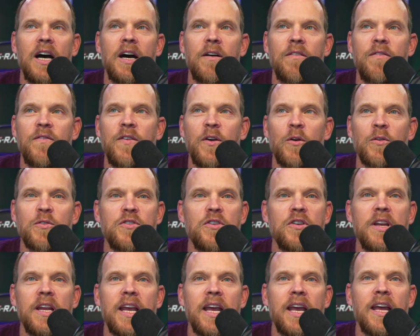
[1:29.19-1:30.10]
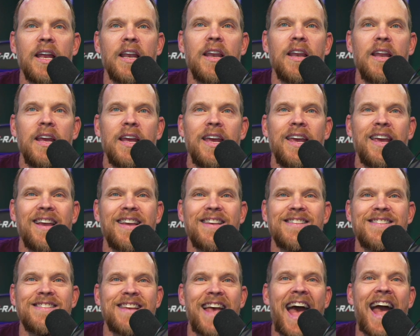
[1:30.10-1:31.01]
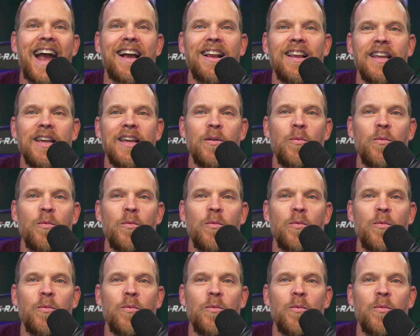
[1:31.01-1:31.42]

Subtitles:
filtered in exactly